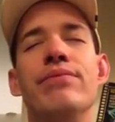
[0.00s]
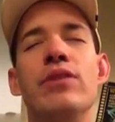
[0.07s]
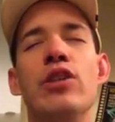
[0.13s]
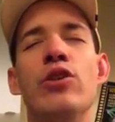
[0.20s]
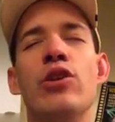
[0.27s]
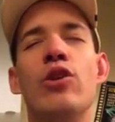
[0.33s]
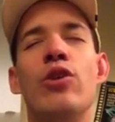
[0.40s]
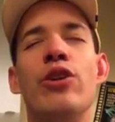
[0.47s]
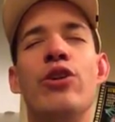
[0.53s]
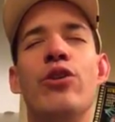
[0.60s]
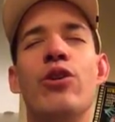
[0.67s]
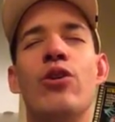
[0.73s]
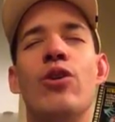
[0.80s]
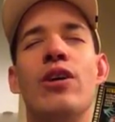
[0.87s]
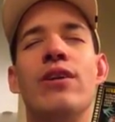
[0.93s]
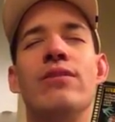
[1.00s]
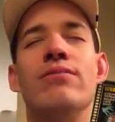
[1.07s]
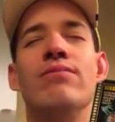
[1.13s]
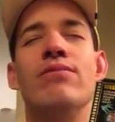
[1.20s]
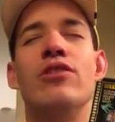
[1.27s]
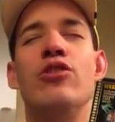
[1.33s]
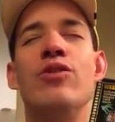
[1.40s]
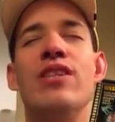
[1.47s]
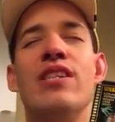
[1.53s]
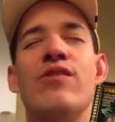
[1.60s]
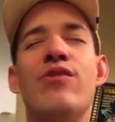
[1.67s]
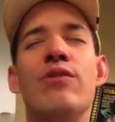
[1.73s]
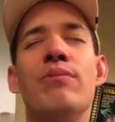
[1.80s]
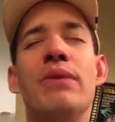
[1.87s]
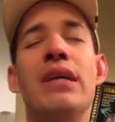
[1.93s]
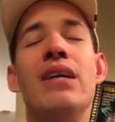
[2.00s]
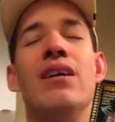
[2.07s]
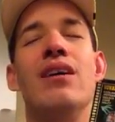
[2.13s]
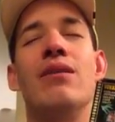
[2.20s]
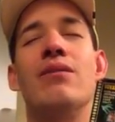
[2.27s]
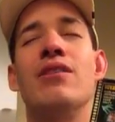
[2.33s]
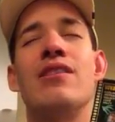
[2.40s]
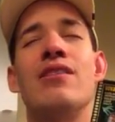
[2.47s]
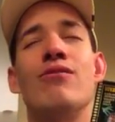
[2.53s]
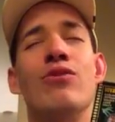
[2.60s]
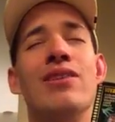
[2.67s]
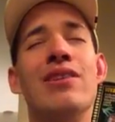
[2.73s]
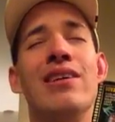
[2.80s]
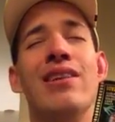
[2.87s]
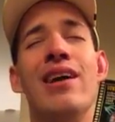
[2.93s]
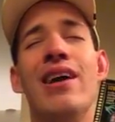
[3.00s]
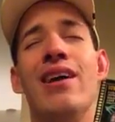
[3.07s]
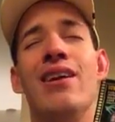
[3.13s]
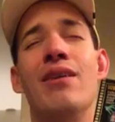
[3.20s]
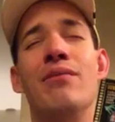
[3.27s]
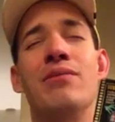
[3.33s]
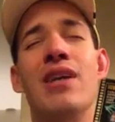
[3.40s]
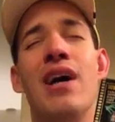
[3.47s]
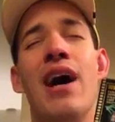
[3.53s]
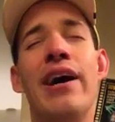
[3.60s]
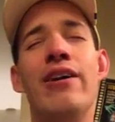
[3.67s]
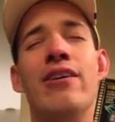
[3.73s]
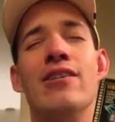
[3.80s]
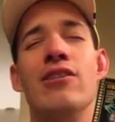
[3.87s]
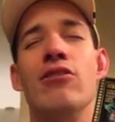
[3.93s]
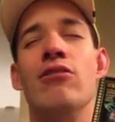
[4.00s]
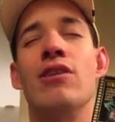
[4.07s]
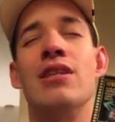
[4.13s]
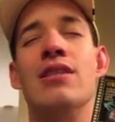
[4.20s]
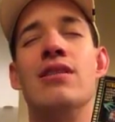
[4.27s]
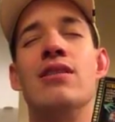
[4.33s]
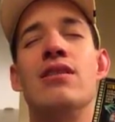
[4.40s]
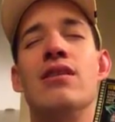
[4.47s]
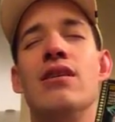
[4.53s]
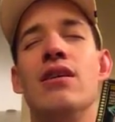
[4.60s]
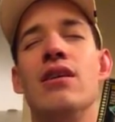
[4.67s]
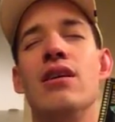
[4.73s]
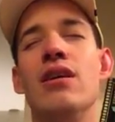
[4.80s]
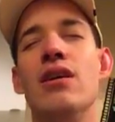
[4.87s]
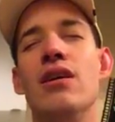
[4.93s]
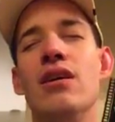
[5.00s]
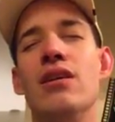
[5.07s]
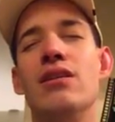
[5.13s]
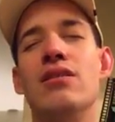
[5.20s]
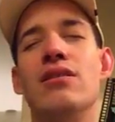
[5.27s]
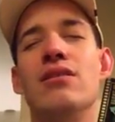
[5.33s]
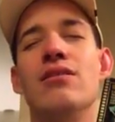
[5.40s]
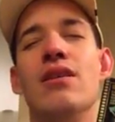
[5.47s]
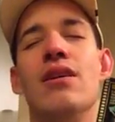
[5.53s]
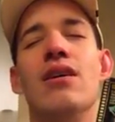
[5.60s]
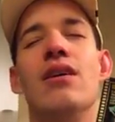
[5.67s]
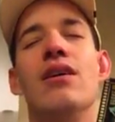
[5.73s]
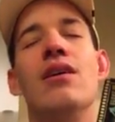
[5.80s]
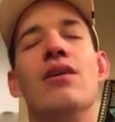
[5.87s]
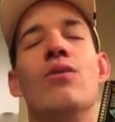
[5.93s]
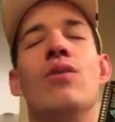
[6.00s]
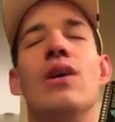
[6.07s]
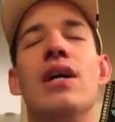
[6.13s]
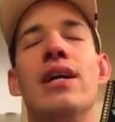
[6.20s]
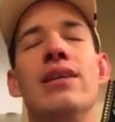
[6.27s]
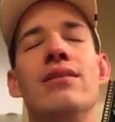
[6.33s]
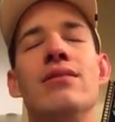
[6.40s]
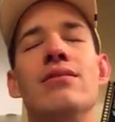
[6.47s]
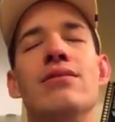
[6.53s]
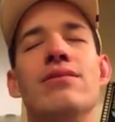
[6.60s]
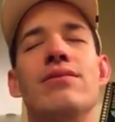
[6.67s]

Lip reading: Unicorn, do this for me. It's really late and I'm tired, as you can see. 1,